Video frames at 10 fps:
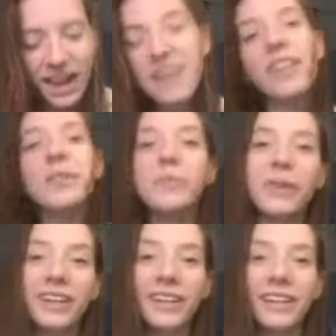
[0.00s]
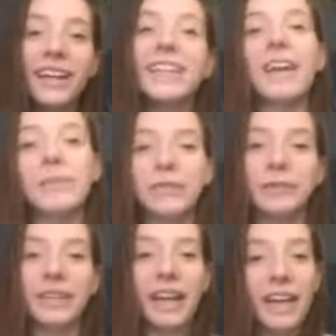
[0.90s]
Another word, again, we're
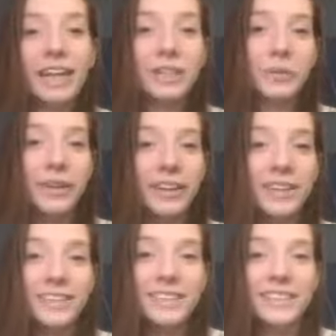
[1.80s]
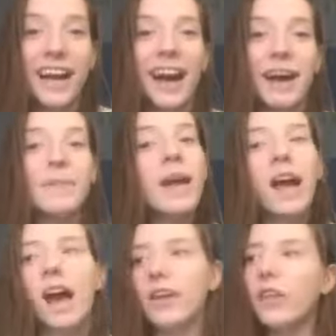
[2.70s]
doing each word.
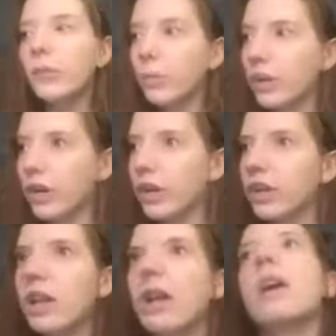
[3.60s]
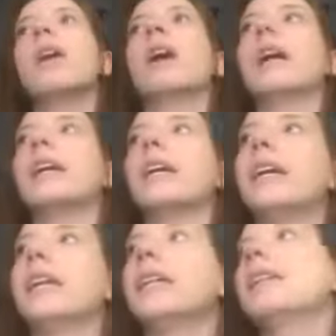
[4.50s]
Another word
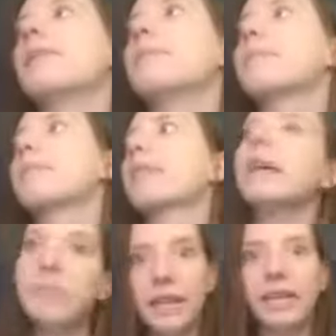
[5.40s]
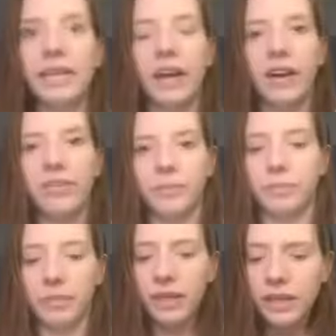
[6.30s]
is, that I'm thinking of,
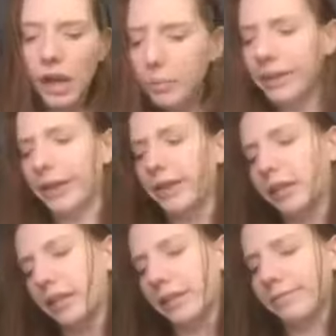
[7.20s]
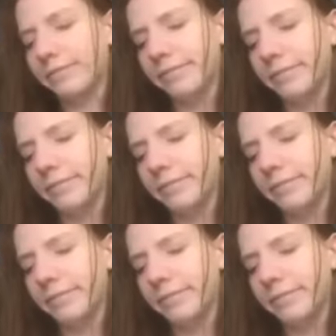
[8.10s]
is how many letters? Let's see.